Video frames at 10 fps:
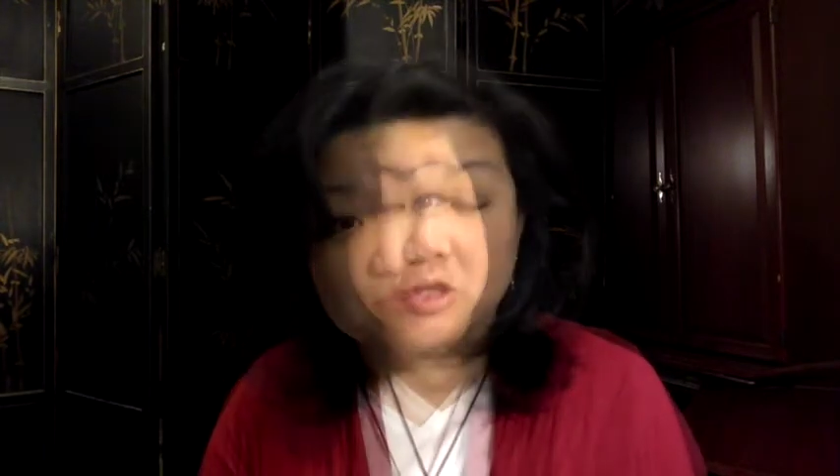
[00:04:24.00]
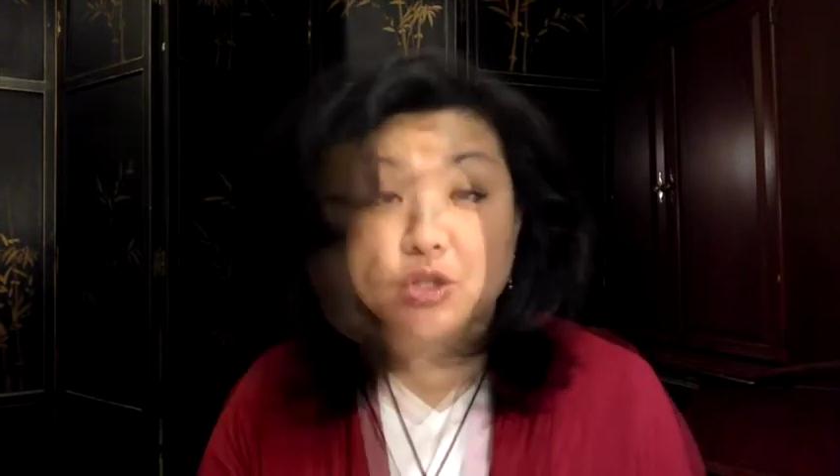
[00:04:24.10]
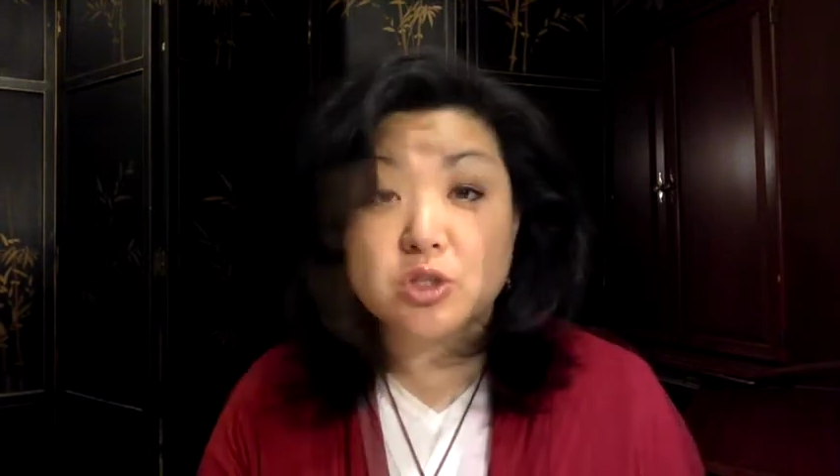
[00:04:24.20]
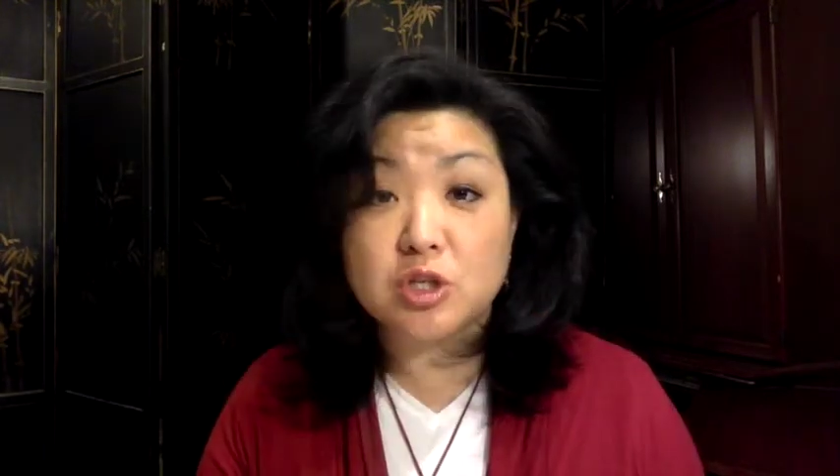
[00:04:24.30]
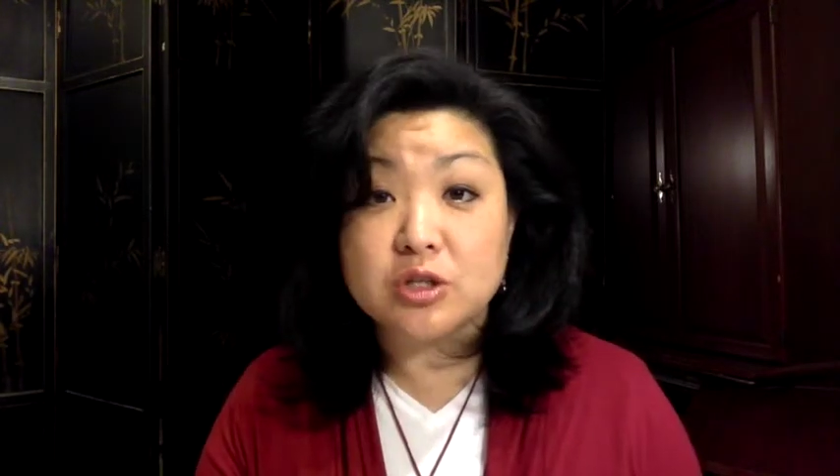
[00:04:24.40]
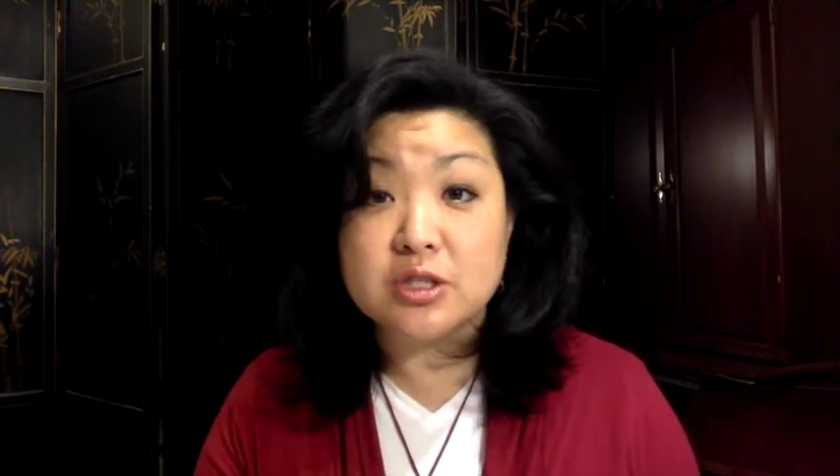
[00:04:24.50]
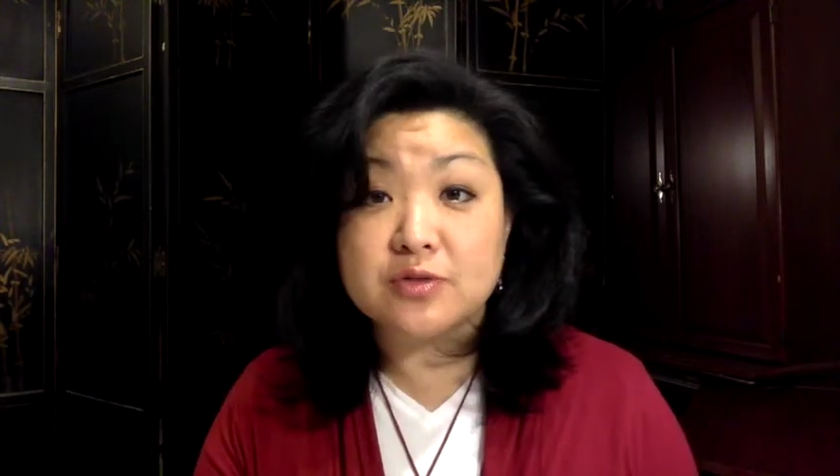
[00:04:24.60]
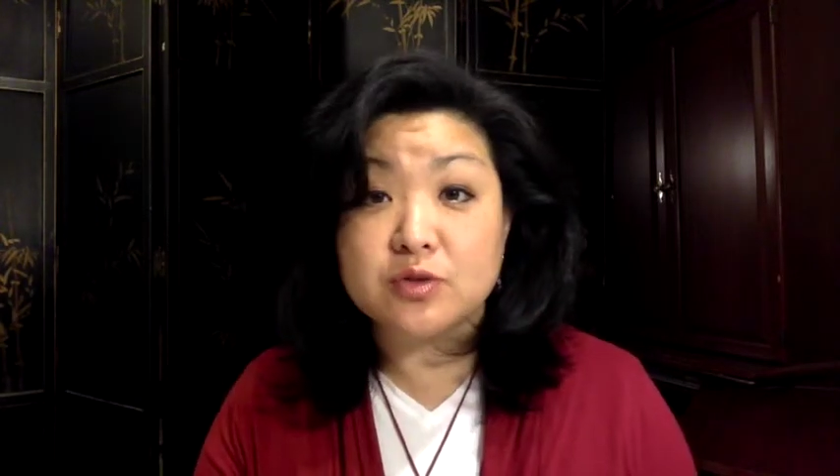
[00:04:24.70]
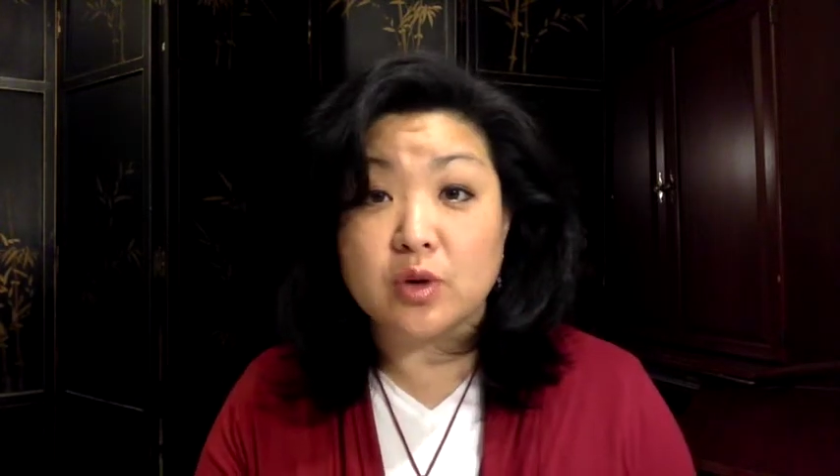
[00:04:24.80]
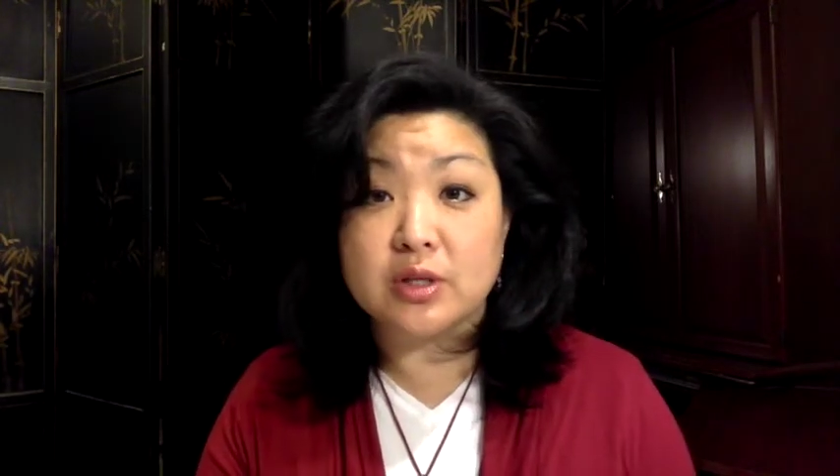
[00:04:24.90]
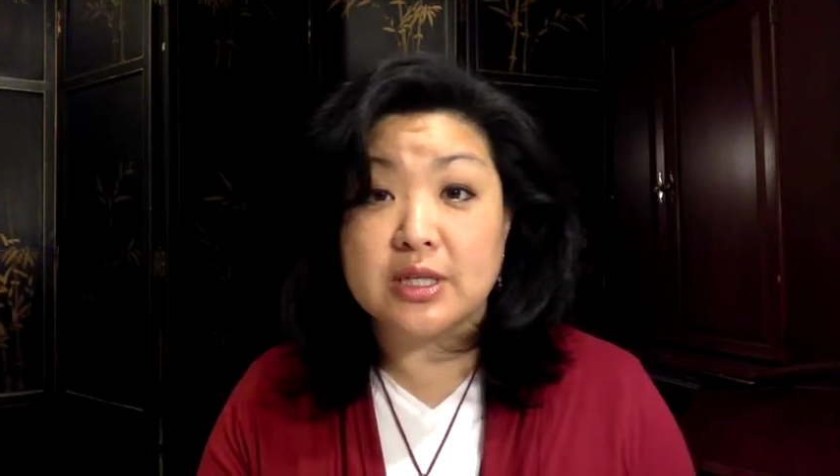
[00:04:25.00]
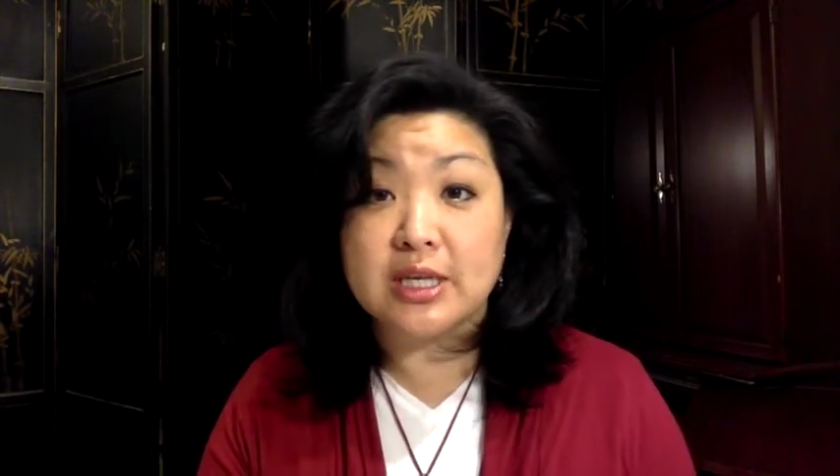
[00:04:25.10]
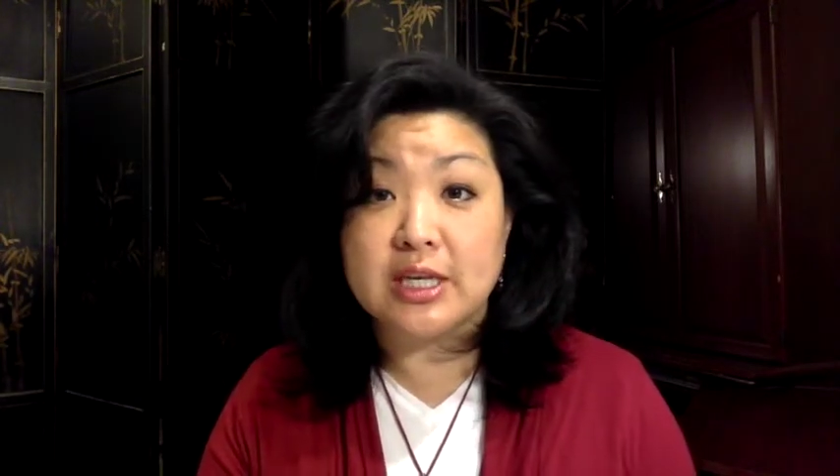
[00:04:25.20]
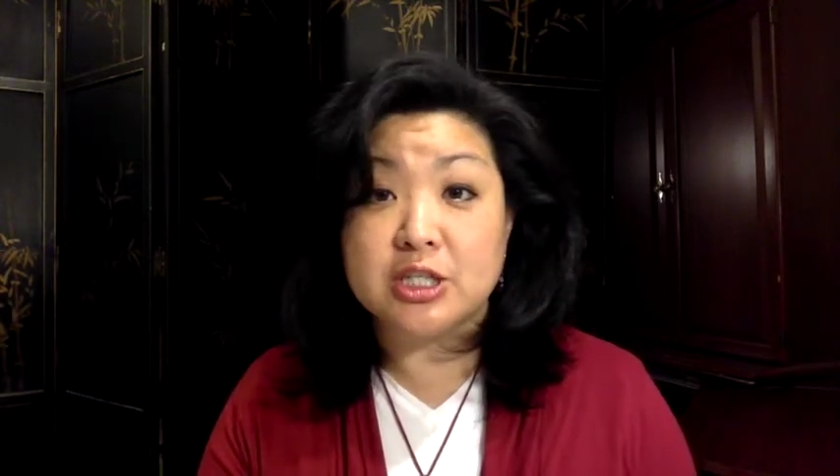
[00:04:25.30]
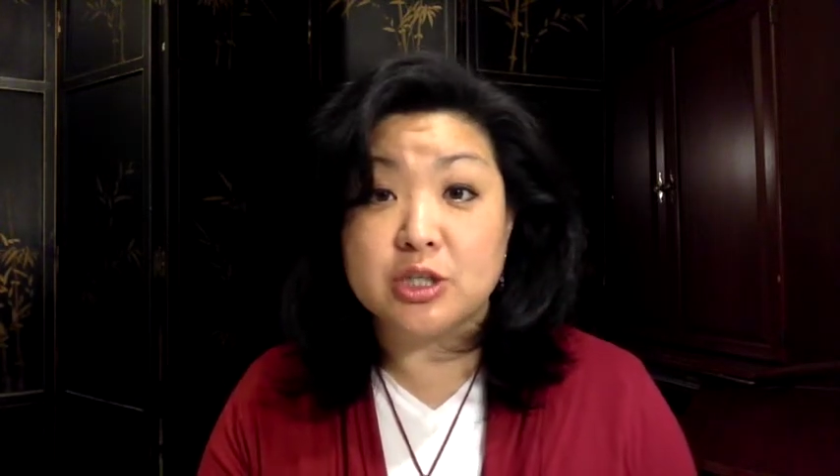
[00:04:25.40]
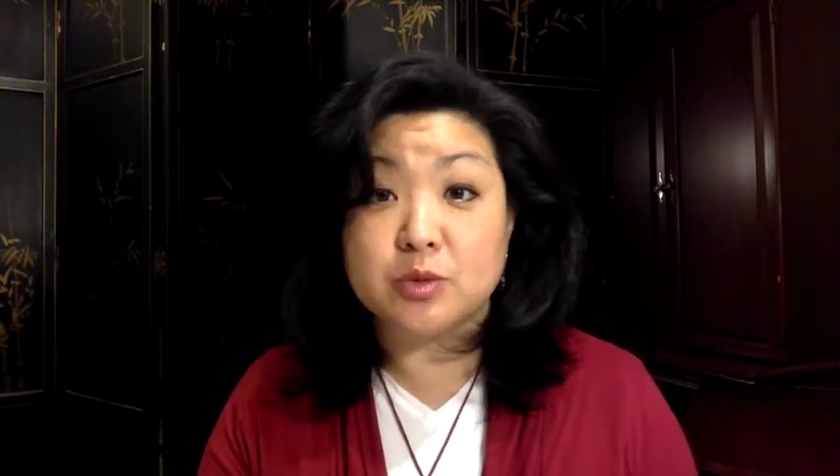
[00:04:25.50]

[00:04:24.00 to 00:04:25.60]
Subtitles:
So Joseph's role in Egypt